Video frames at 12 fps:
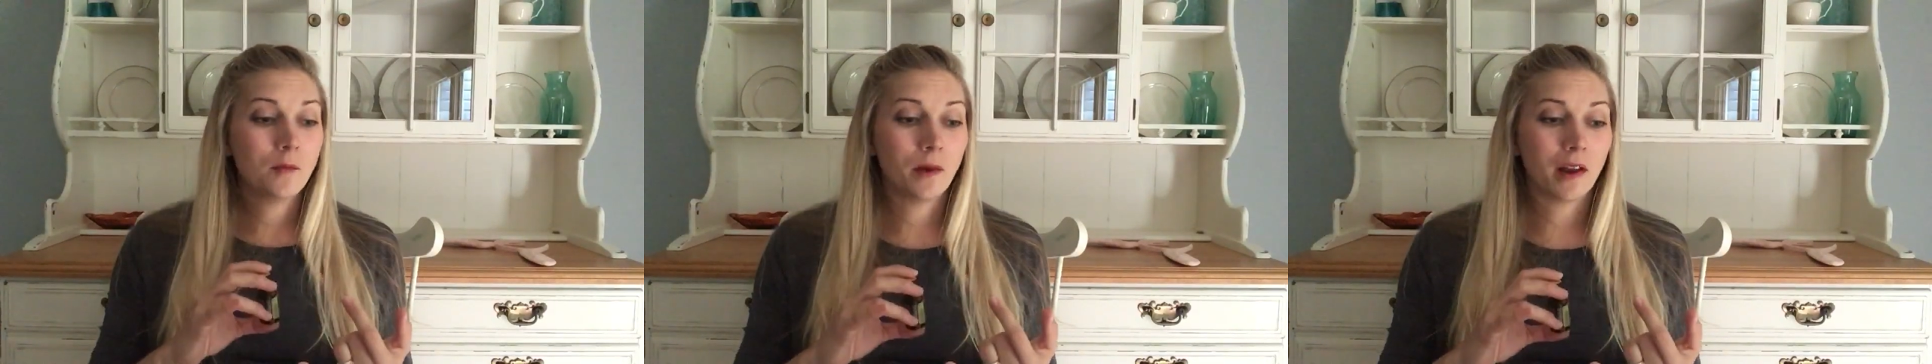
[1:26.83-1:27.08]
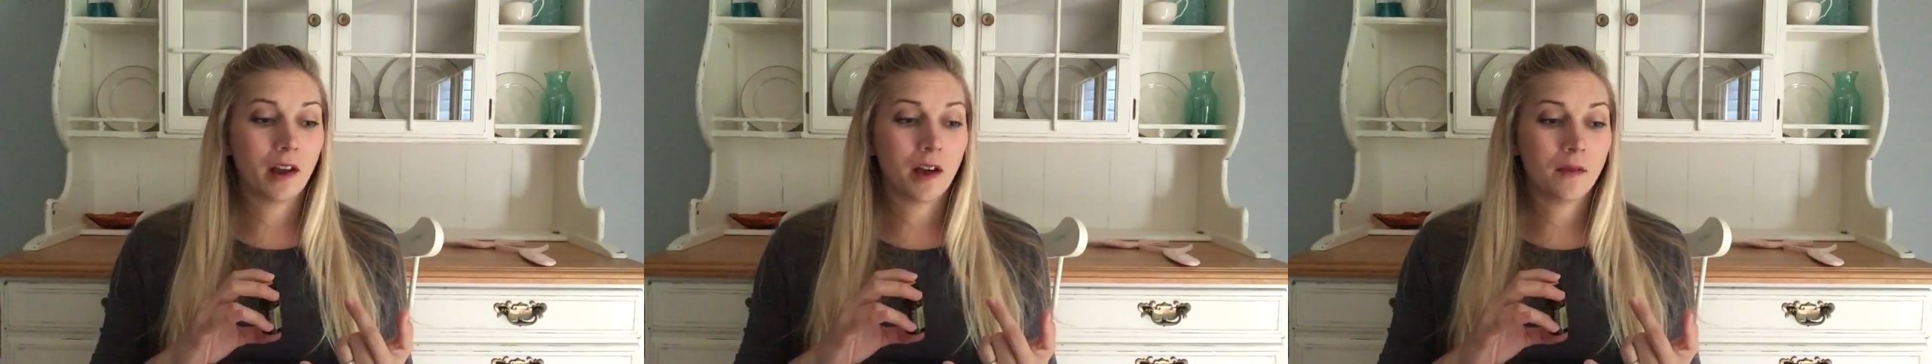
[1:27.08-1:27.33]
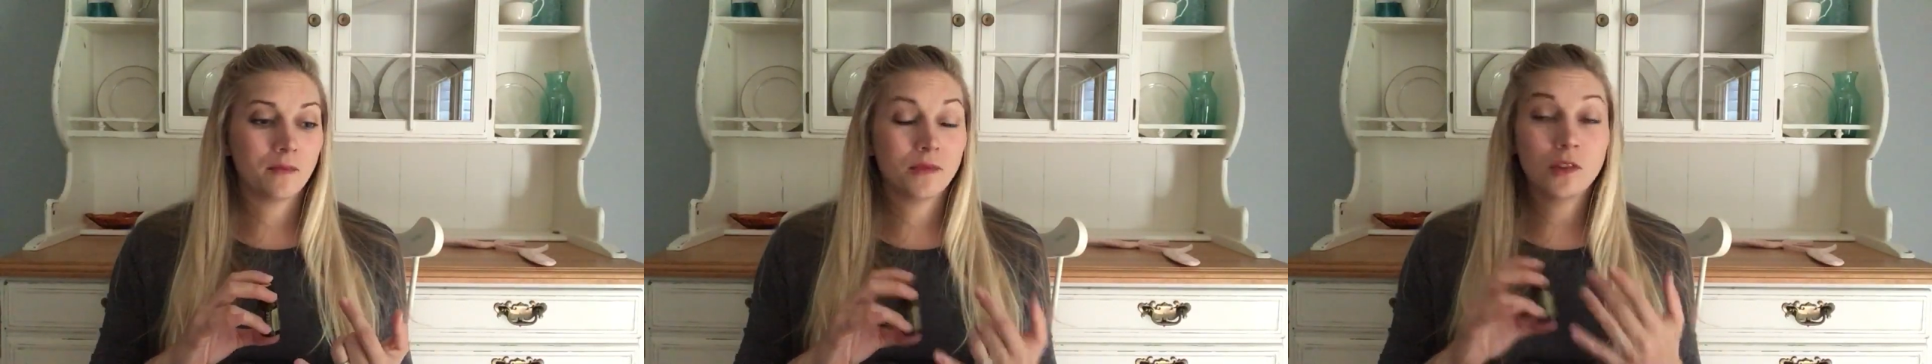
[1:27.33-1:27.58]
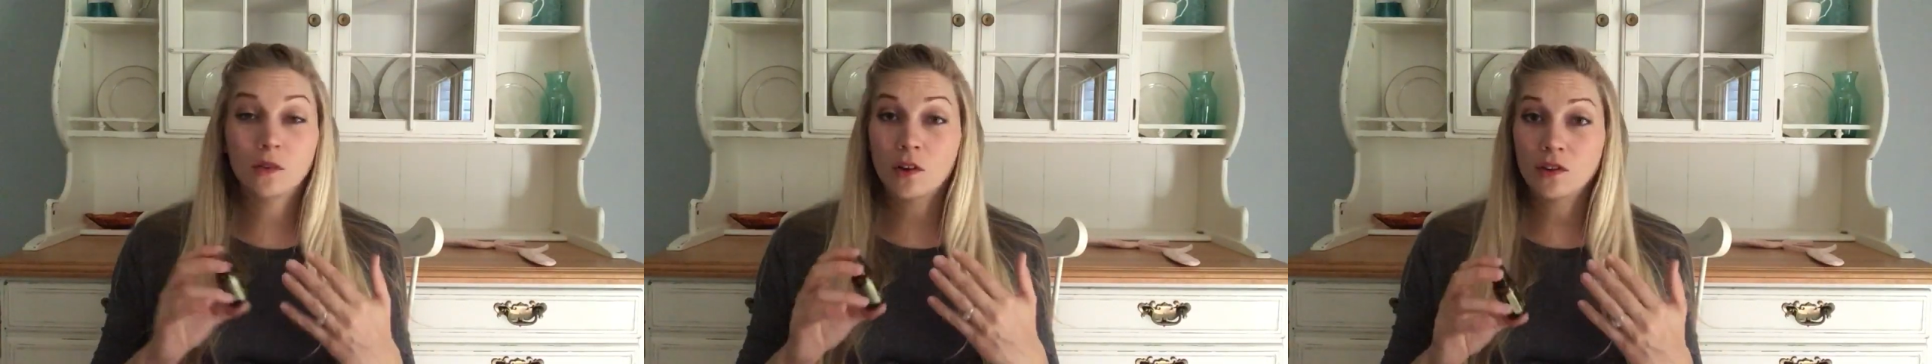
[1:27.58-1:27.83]
but
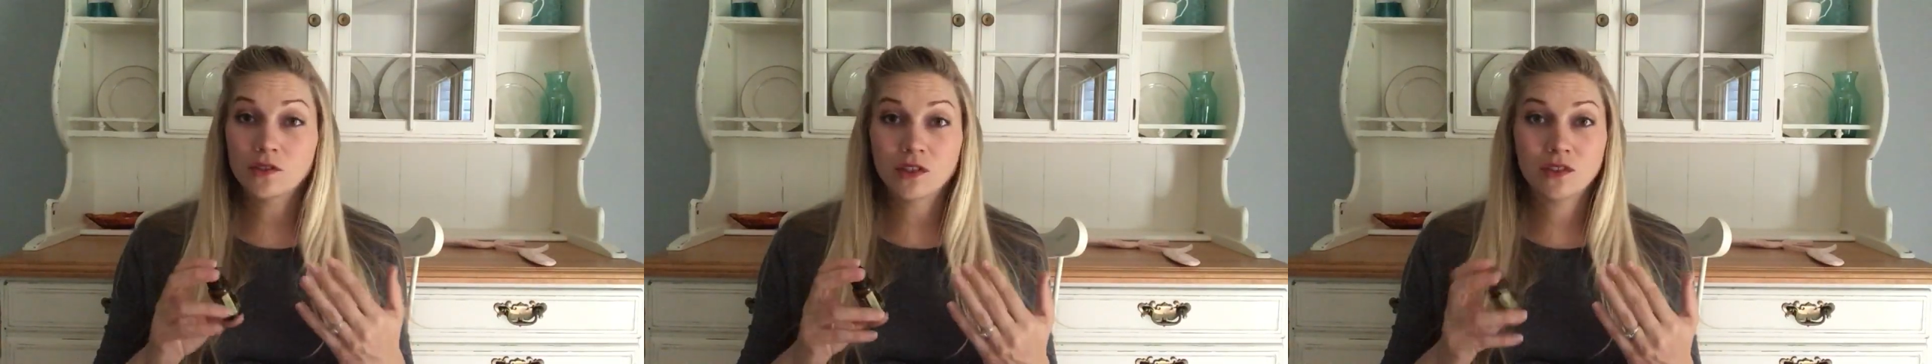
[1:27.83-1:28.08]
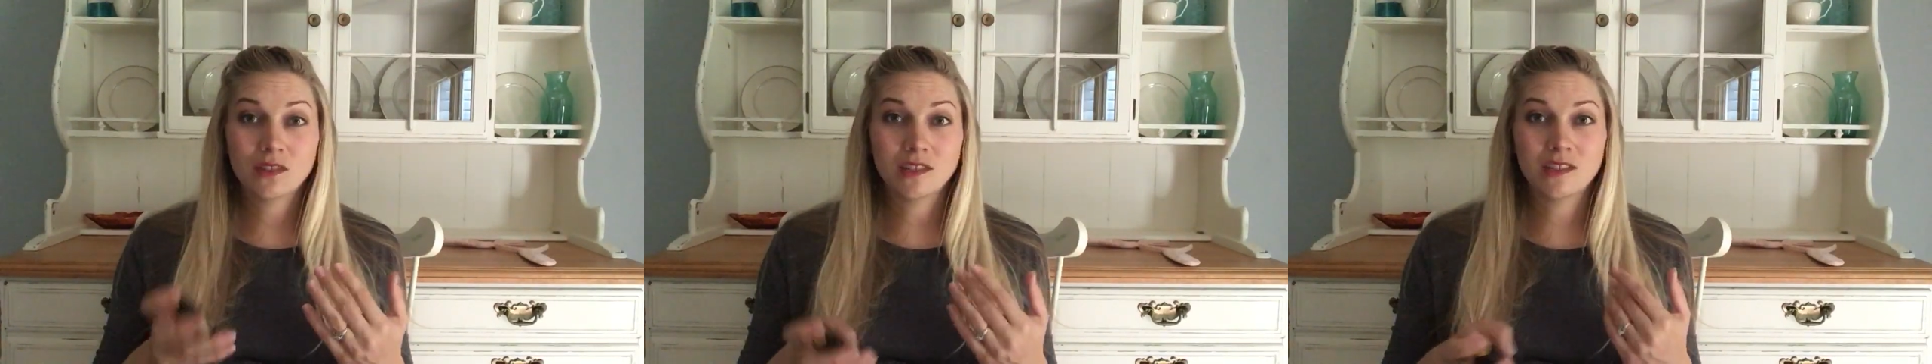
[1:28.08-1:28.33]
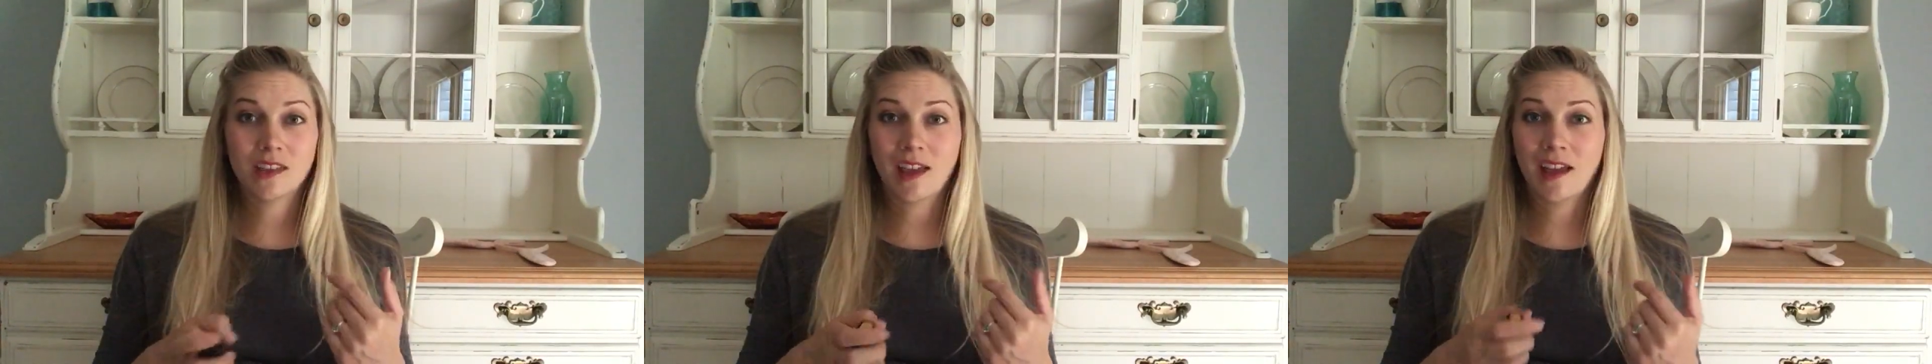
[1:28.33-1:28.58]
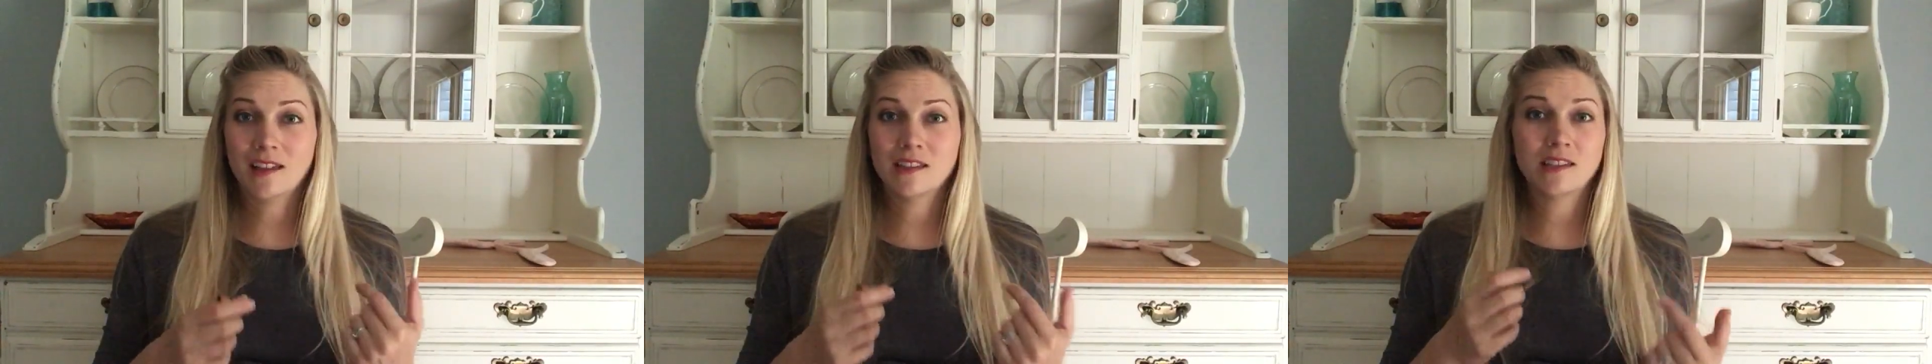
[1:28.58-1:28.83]
you can also use it to
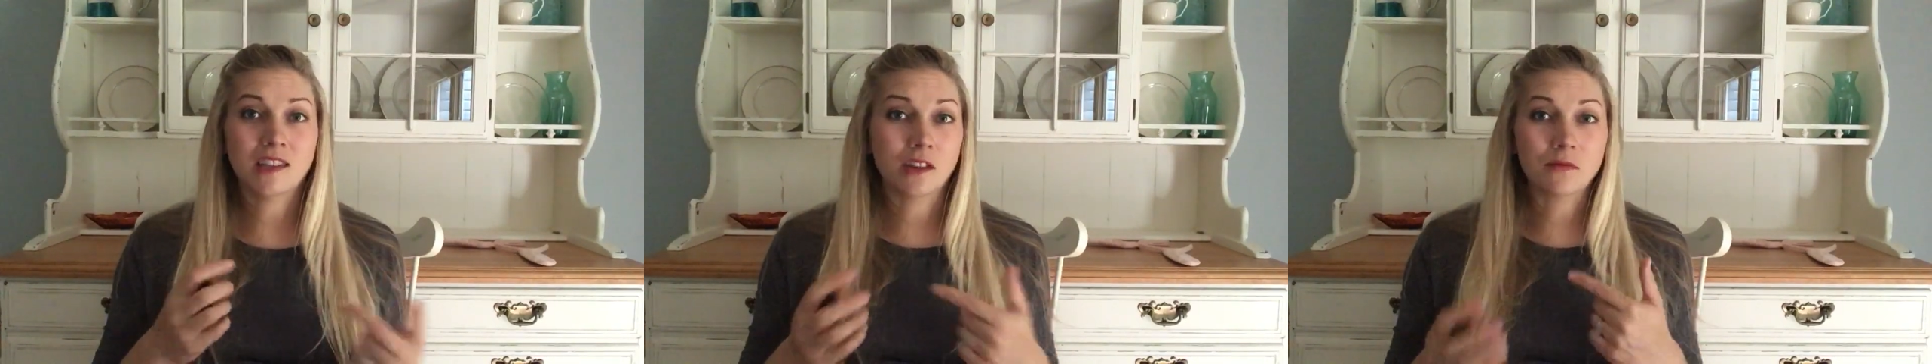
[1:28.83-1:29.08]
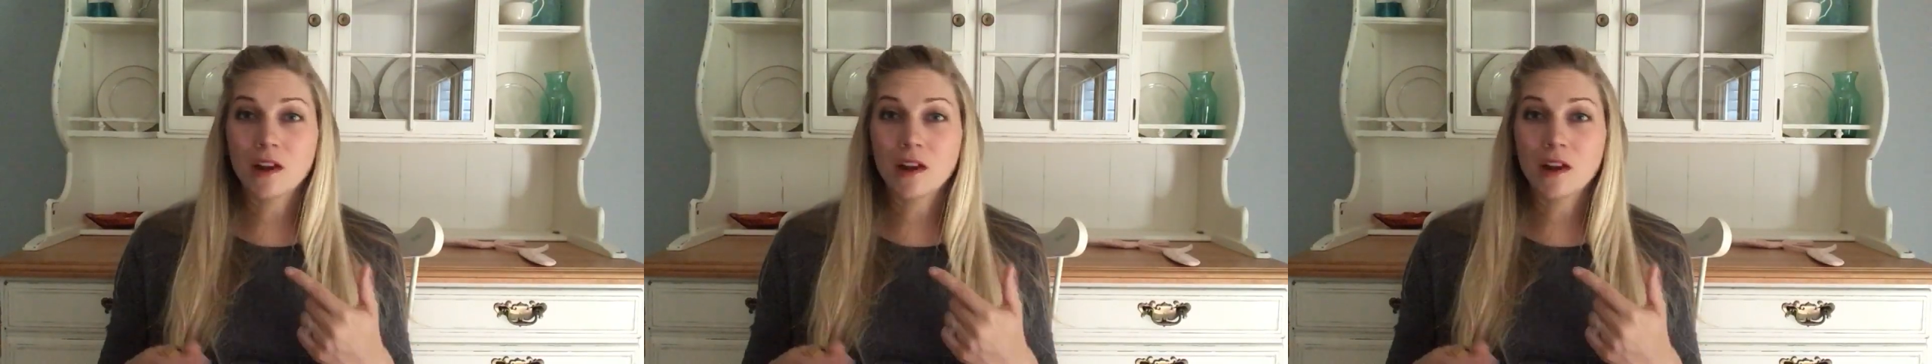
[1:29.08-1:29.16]
get sticky